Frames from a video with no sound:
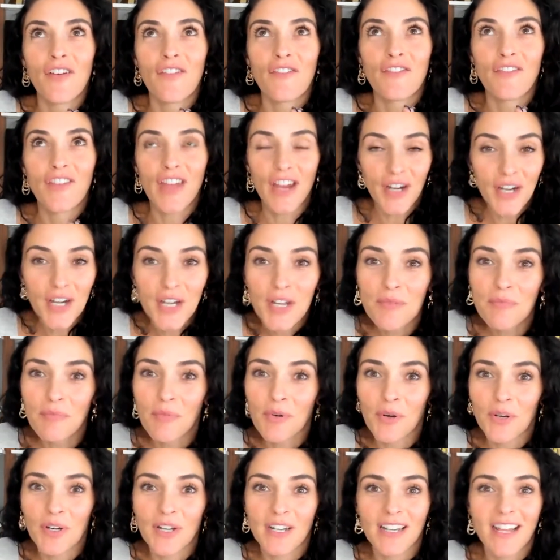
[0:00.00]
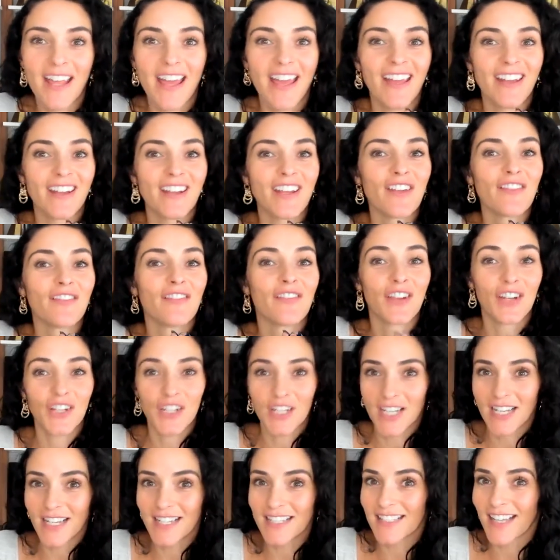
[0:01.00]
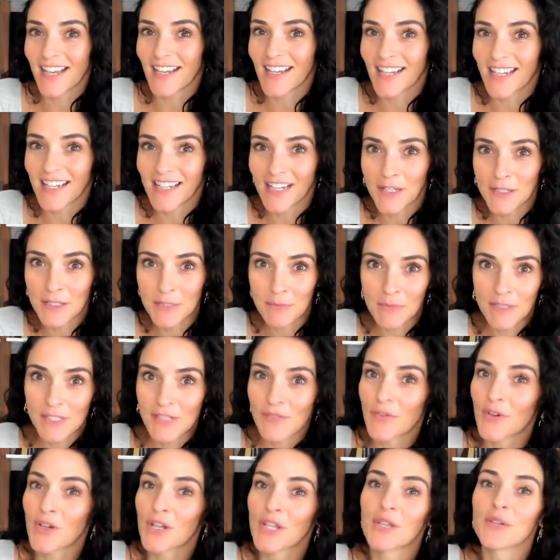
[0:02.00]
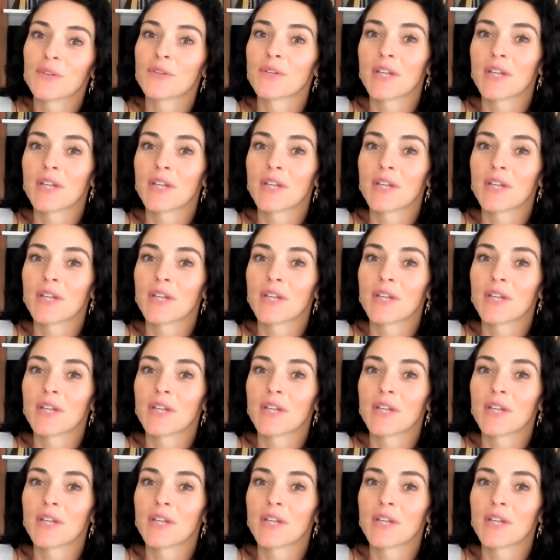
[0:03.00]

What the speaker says: very important and very exciting announcements for you.